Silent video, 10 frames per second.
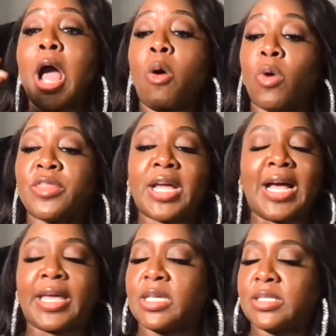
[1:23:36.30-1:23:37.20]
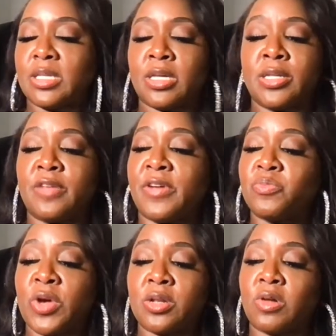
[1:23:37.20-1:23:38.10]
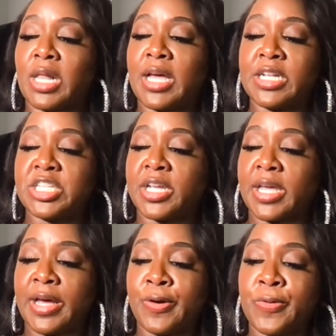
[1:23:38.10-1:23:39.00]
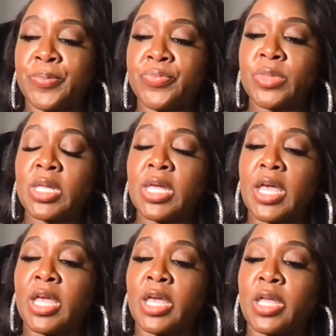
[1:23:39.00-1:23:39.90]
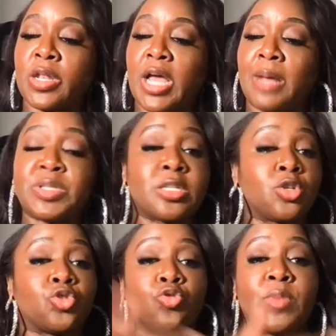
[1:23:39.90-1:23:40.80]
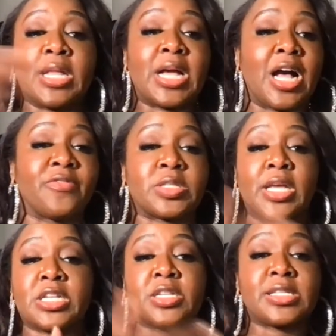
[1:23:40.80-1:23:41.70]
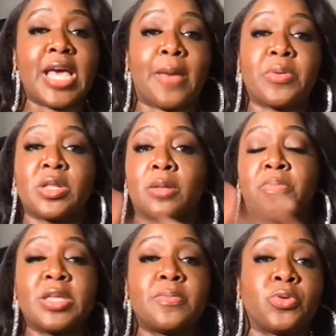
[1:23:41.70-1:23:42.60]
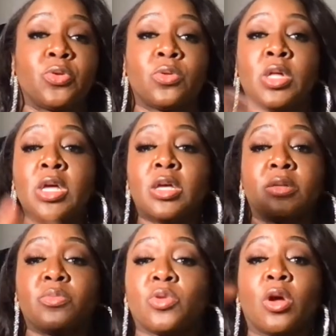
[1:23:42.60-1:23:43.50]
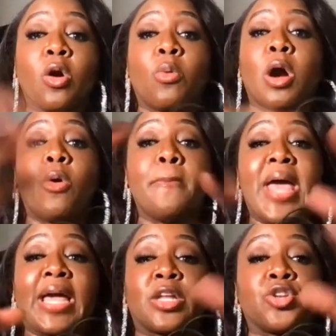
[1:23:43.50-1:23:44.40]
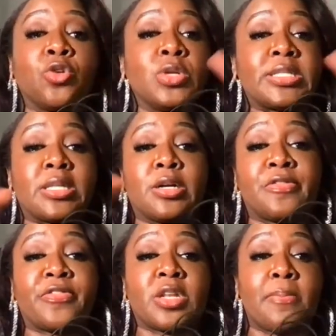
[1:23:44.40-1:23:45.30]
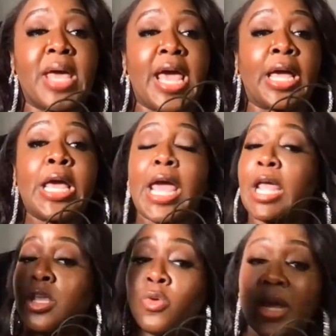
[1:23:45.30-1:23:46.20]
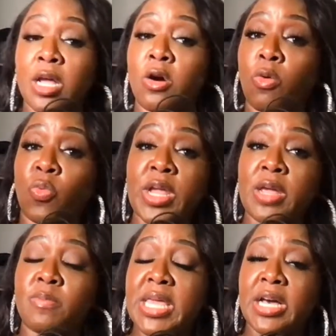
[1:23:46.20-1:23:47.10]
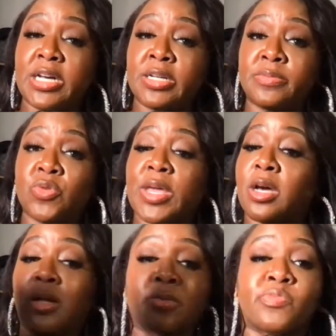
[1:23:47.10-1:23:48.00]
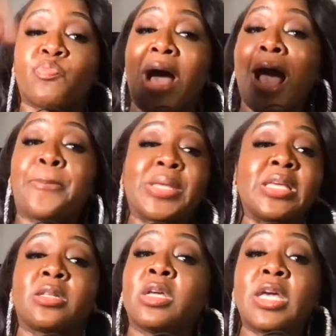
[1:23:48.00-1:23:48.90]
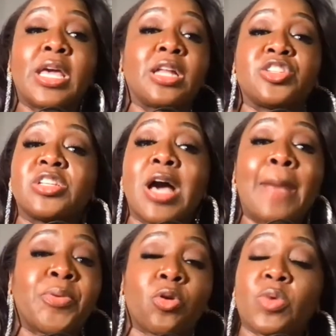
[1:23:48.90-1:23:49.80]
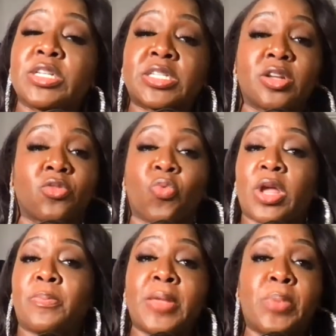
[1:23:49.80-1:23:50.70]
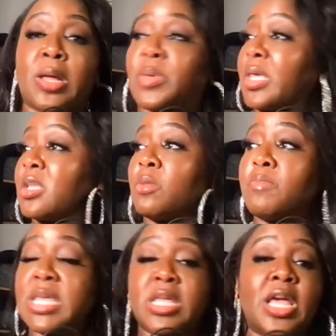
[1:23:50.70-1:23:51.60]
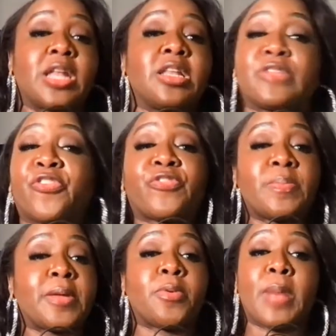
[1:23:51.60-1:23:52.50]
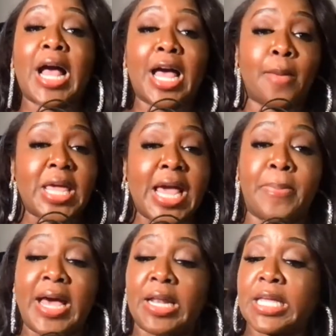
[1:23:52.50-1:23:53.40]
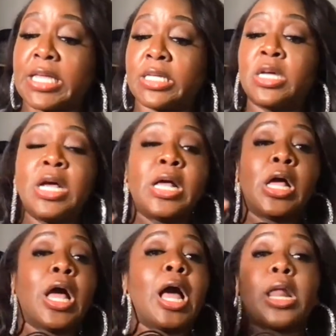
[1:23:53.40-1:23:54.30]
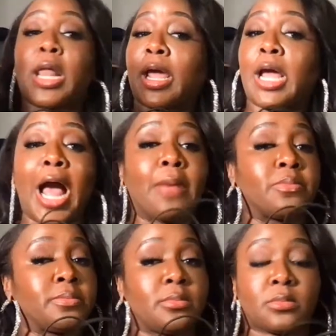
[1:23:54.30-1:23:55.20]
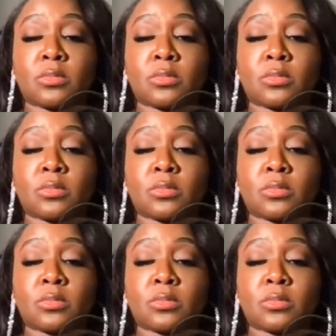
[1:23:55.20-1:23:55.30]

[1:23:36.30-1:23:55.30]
one thing I can't stand if I'm waiting online to check out and I'm seeing too many conversations happening and people go- going back and doing stuff in the back, and you ain't gonna ring me up, you ain't gonna pop in and hop on a register and ring people up and get me and these 50 people behind me up out of here. Like I